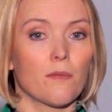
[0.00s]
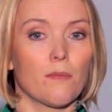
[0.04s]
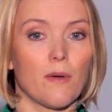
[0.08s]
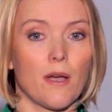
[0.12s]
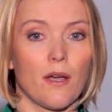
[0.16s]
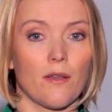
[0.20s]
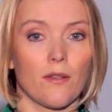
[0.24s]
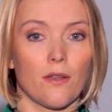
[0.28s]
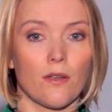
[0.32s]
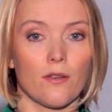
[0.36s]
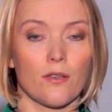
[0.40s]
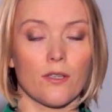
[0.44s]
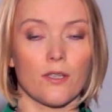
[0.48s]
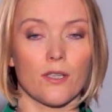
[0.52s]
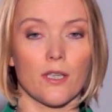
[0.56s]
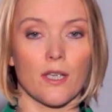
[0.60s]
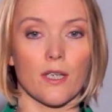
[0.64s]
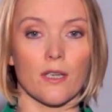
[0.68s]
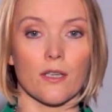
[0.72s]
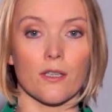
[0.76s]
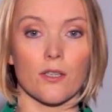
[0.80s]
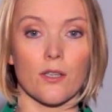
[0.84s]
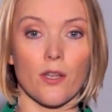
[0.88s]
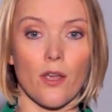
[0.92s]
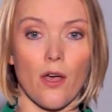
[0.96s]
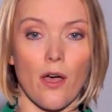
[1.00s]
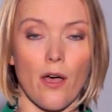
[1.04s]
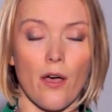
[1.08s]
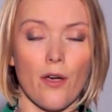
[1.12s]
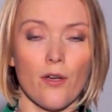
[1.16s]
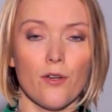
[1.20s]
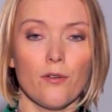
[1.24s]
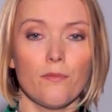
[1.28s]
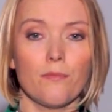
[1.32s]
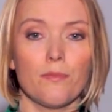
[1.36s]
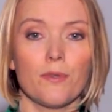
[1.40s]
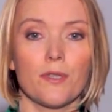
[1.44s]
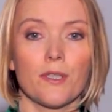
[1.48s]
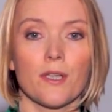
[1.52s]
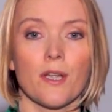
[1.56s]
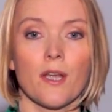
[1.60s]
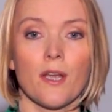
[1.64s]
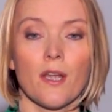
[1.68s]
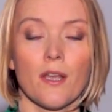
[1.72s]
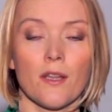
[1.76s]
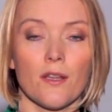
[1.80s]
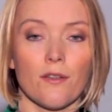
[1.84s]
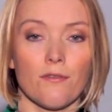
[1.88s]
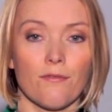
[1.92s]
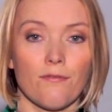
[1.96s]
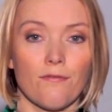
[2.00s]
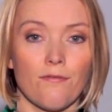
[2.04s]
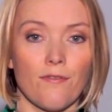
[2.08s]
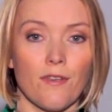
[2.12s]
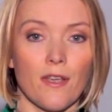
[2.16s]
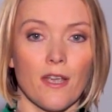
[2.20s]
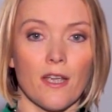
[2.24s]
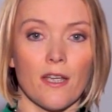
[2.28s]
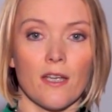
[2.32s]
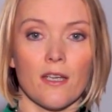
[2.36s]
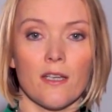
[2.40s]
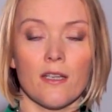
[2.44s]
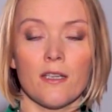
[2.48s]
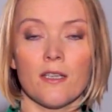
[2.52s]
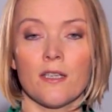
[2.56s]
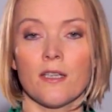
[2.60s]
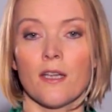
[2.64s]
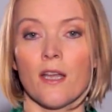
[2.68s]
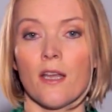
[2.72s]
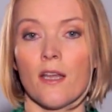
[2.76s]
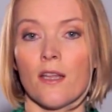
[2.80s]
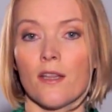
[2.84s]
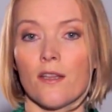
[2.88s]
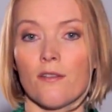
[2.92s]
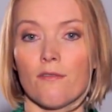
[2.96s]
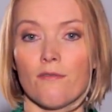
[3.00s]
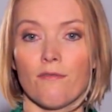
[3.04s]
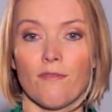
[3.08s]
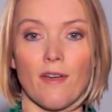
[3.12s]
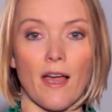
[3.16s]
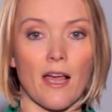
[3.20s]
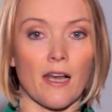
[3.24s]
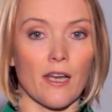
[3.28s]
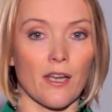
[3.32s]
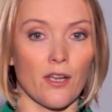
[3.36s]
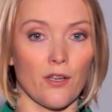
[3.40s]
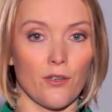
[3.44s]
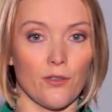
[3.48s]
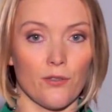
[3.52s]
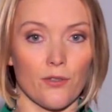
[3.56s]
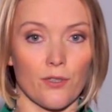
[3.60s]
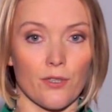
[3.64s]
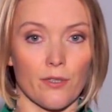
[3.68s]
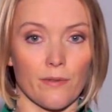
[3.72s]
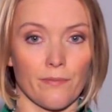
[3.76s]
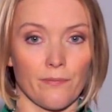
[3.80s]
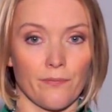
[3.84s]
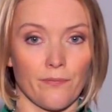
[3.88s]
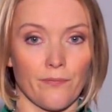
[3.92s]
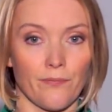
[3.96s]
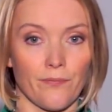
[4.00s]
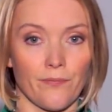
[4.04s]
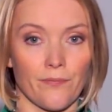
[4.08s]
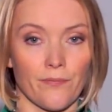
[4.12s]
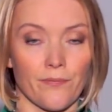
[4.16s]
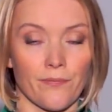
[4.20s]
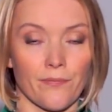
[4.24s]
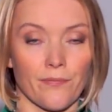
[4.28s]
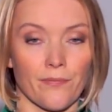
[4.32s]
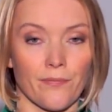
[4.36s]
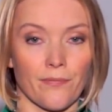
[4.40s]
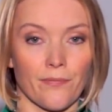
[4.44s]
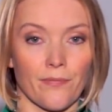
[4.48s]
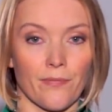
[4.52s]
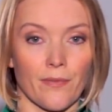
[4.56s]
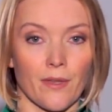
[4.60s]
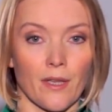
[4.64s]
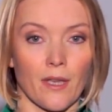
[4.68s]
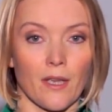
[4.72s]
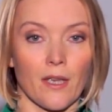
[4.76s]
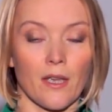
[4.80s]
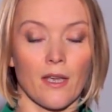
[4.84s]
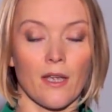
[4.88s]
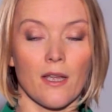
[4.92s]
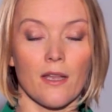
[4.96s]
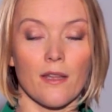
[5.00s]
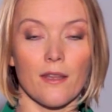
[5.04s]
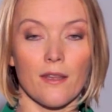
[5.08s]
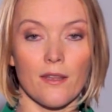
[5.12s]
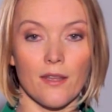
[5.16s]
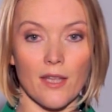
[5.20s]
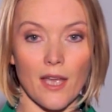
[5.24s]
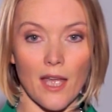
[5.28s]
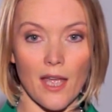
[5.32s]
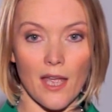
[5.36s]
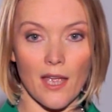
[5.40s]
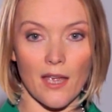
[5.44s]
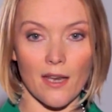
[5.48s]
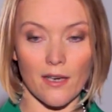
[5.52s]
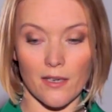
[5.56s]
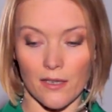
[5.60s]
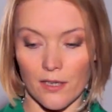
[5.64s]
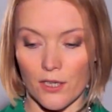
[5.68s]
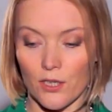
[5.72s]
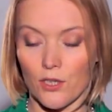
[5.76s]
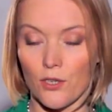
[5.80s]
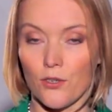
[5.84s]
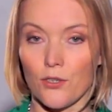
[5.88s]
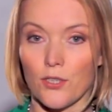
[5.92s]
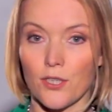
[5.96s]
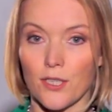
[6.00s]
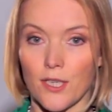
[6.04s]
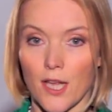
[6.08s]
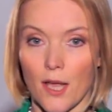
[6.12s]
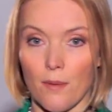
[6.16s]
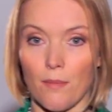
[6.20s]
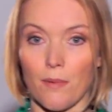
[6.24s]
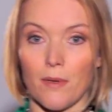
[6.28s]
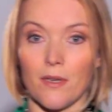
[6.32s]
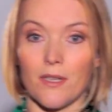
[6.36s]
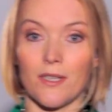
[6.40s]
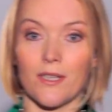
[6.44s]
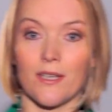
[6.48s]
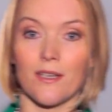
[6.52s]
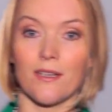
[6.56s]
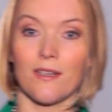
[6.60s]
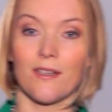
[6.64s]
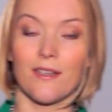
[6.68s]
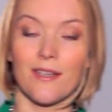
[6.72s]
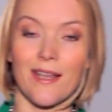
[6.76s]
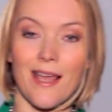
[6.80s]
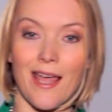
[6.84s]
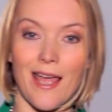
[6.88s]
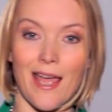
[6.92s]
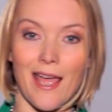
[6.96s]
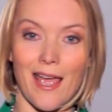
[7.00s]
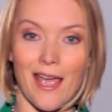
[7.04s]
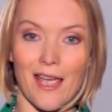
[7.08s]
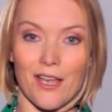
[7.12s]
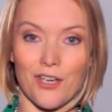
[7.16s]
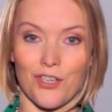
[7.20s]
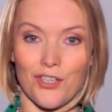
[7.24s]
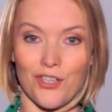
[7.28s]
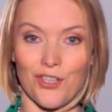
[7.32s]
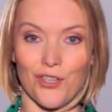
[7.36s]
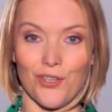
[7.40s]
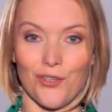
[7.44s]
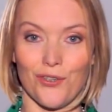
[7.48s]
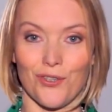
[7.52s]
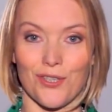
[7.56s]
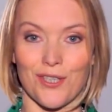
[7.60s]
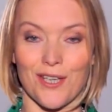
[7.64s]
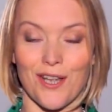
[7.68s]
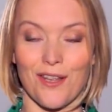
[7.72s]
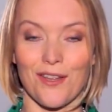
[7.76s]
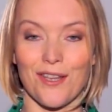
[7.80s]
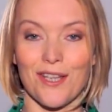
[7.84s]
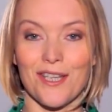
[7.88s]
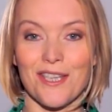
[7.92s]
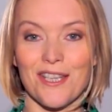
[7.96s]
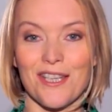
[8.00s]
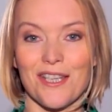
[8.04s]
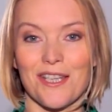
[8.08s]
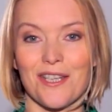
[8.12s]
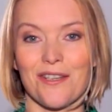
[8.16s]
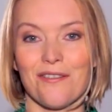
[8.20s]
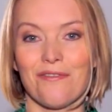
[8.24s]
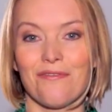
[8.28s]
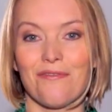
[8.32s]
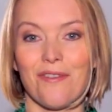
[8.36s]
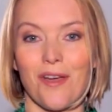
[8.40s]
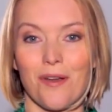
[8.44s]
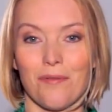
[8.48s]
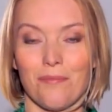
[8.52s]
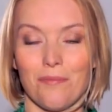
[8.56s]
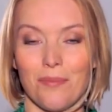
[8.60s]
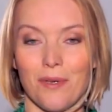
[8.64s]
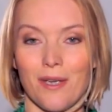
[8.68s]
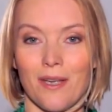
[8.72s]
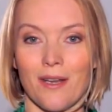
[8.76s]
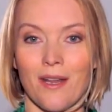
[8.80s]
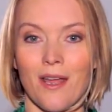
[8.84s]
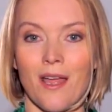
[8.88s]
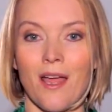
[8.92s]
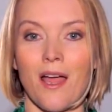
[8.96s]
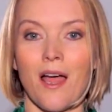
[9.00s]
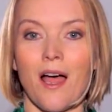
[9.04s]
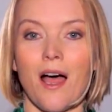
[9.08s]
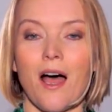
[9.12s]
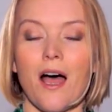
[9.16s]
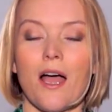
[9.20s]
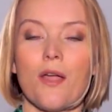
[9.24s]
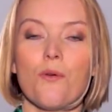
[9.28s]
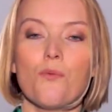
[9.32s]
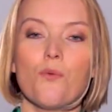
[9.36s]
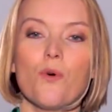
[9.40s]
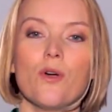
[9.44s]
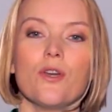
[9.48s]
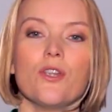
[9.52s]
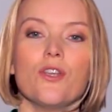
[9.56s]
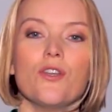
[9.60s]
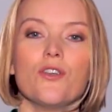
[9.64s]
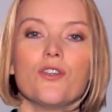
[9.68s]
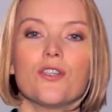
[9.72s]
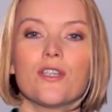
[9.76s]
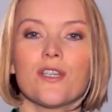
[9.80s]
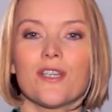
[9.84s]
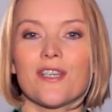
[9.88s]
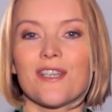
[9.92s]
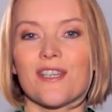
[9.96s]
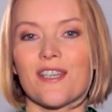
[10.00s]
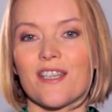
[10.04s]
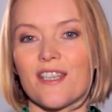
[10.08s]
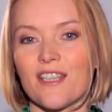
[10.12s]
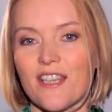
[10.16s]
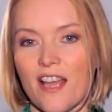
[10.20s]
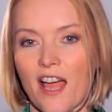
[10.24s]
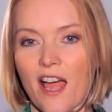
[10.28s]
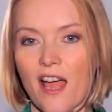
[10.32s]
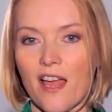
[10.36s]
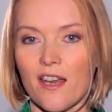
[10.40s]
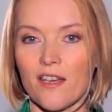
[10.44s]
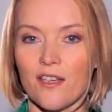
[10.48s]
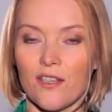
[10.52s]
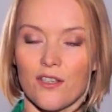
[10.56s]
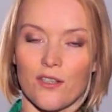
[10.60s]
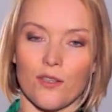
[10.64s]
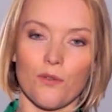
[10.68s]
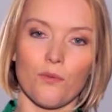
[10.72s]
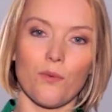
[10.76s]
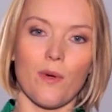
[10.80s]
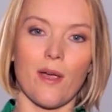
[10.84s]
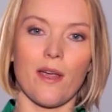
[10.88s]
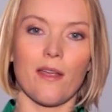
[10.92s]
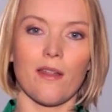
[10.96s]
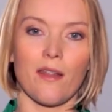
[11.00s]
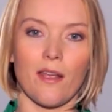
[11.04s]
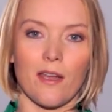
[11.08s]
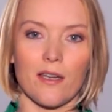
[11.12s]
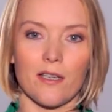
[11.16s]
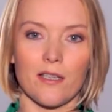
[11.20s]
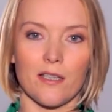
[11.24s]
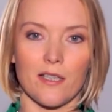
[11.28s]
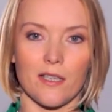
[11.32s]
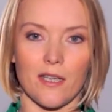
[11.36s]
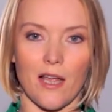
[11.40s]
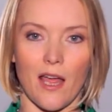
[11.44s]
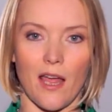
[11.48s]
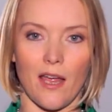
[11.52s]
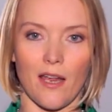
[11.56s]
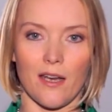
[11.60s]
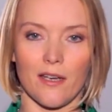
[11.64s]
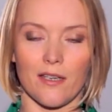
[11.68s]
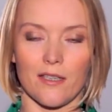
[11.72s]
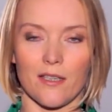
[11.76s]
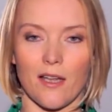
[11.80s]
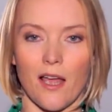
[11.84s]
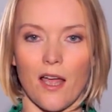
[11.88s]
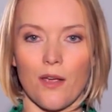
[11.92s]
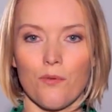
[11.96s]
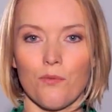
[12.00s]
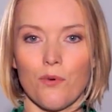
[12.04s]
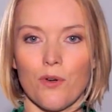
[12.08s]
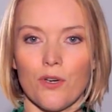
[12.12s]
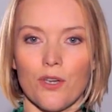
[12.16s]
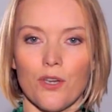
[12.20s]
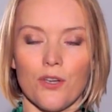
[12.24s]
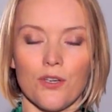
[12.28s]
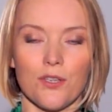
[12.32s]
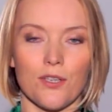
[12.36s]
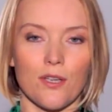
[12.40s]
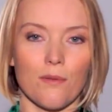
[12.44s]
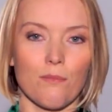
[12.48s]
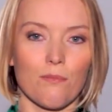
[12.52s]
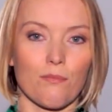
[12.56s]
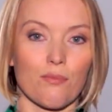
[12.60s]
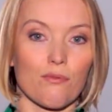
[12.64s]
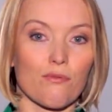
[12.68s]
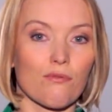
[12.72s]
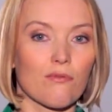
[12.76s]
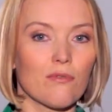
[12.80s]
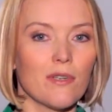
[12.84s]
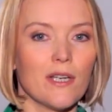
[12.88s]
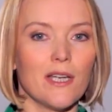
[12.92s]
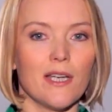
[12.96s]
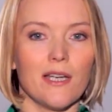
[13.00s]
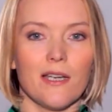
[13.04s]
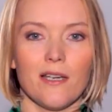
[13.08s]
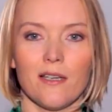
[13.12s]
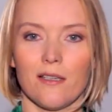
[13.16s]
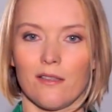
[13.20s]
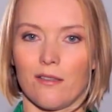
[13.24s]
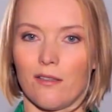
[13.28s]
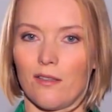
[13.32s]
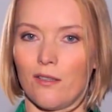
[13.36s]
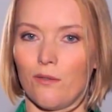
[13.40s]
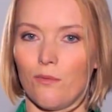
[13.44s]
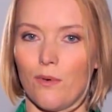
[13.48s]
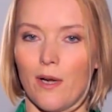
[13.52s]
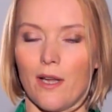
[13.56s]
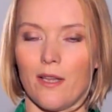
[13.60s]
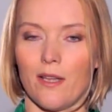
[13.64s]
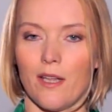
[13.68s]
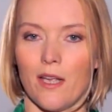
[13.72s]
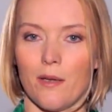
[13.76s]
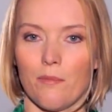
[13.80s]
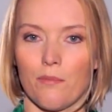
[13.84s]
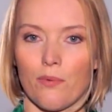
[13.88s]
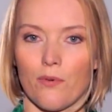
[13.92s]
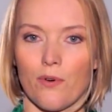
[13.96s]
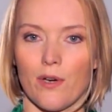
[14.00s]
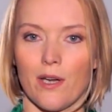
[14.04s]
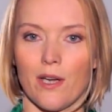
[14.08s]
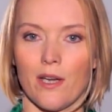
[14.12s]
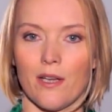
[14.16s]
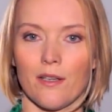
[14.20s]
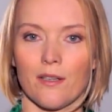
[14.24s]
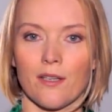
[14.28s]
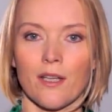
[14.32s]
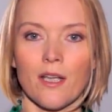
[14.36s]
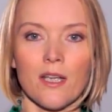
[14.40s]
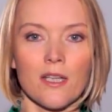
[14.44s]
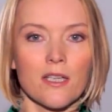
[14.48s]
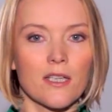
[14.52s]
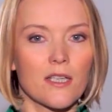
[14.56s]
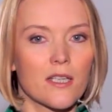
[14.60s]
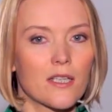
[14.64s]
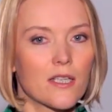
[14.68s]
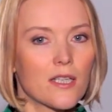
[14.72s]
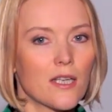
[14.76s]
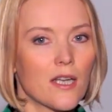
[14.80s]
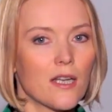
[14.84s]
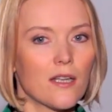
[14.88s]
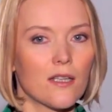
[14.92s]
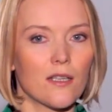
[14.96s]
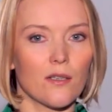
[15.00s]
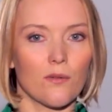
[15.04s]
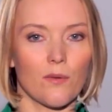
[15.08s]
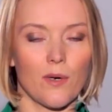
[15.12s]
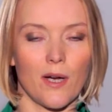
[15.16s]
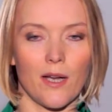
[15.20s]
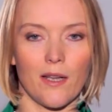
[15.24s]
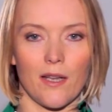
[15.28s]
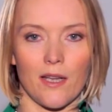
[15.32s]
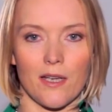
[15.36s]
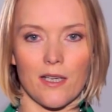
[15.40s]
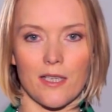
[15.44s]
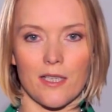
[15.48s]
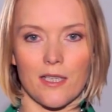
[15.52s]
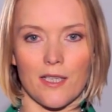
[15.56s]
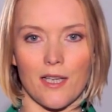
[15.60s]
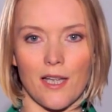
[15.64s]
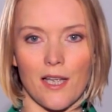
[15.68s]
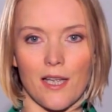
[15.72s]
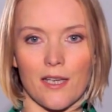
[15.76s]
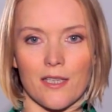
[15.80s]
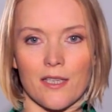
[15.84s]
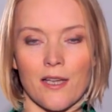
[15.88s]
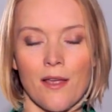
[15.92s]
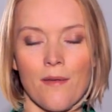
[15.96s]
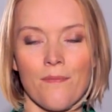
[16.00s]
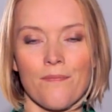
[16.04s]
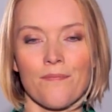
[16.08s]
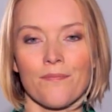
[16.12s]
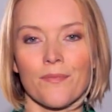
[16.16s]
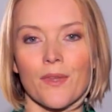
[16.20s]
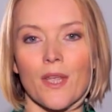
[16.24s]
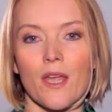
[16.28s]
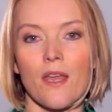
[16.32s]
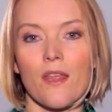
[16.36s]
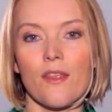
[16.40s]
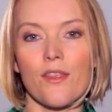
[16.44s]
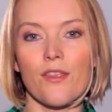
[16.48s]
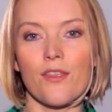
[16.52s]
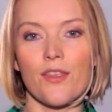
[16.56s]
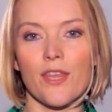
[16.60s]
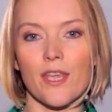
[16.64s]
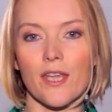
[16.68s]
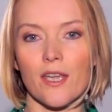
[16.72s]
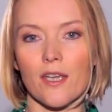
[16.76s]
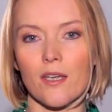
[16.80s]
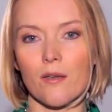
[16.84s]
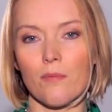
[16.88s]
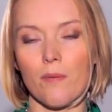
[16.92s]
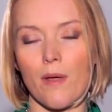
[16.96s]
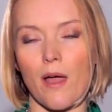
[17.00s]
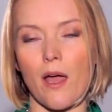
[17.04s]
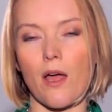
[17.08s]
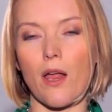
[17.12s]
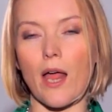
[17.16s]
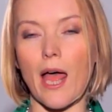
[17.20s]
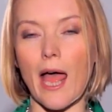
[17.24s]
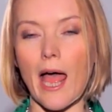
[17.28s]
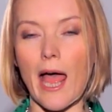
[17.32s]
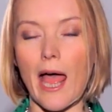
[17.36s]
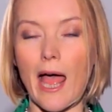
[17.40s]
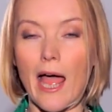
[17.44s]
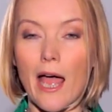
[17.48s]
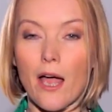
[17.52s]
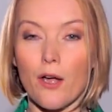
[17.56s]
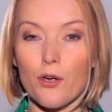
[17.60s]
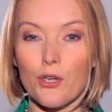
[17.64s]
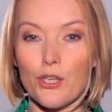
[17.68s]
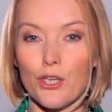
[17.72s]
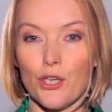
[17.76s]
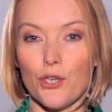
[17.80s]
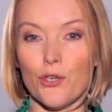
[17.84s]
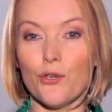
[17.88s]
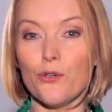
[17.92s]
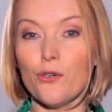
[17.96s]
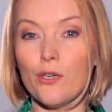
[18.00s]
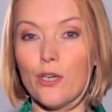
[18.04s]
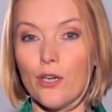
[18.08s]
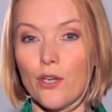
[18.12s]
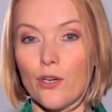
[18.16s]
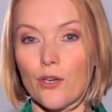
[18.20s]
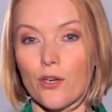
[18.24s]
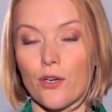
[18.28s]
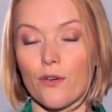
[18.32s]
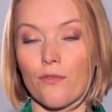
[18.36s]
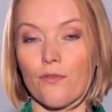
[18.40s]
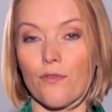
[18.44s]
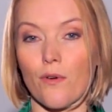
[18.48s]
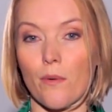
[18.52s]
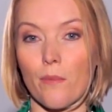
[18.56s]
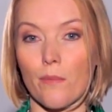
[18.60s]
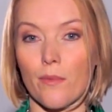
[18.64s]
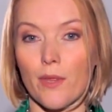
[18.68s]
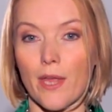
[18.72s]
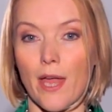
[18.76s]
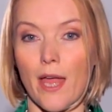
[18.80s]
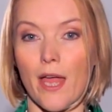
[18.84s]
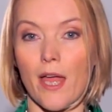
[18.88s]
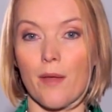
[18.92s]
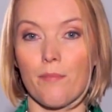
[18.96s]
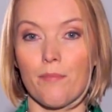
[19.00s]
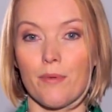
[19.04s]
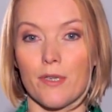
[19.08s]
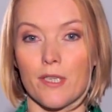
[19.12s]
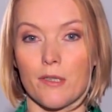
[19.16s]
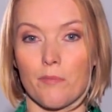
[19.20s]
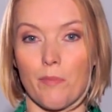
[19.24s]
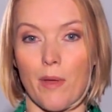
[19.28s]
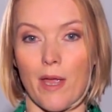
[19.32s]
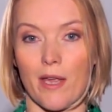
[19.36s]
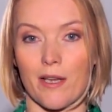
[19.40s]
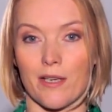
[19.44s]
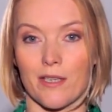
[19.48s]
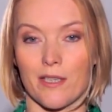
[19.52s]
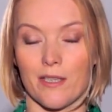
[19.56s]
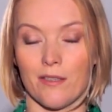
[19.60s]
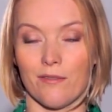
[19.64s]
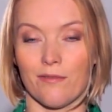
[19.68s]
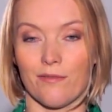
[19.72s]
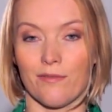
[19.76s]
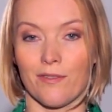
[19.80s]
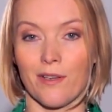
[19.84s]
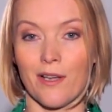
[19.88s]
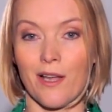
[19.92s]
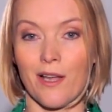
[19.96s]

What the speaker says: about those things, the hopes, the fears, the values. Then you step into their shoes. Now this is the fun bit. I want you to stand the way they stand. I want you to breathe the way they breathe, sit the way they sit. Think about how you look from their perspective.